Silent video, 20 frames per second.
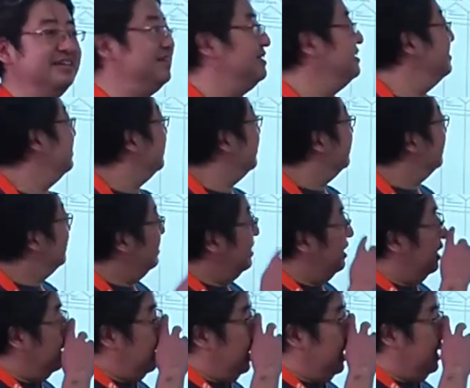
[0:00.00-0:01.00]

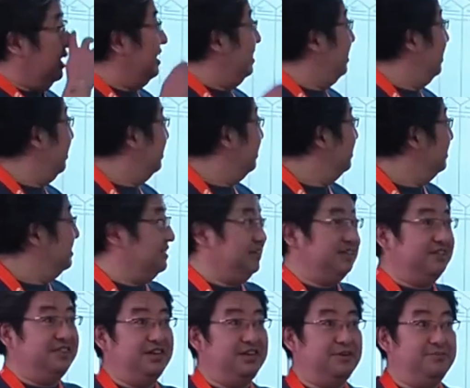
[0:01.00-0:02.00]
uh, they are
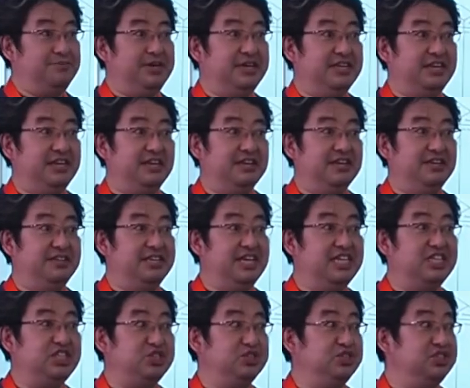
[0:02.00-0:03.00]
making a nation
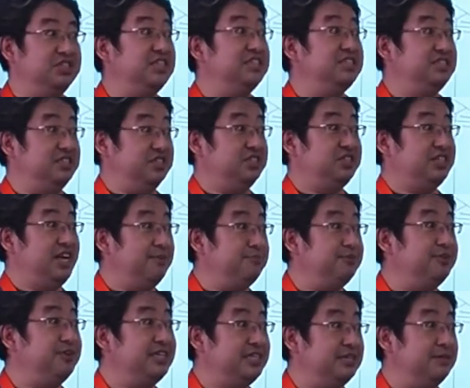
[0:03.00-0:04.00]
census tabulating
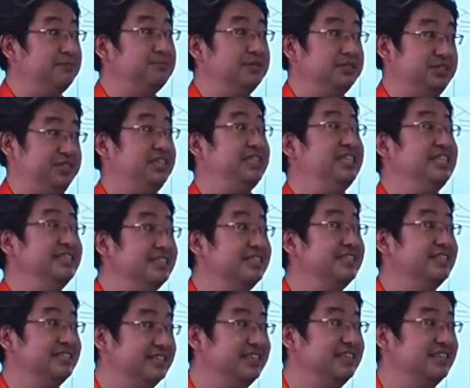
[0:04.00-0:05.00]
machine.
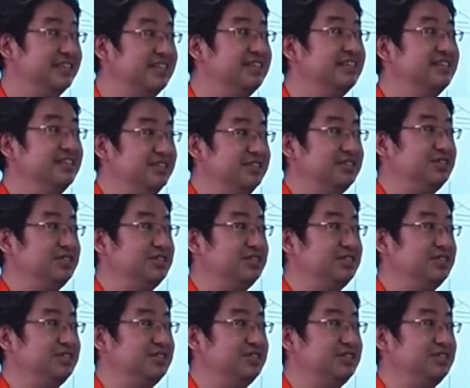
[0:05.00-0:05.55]
So their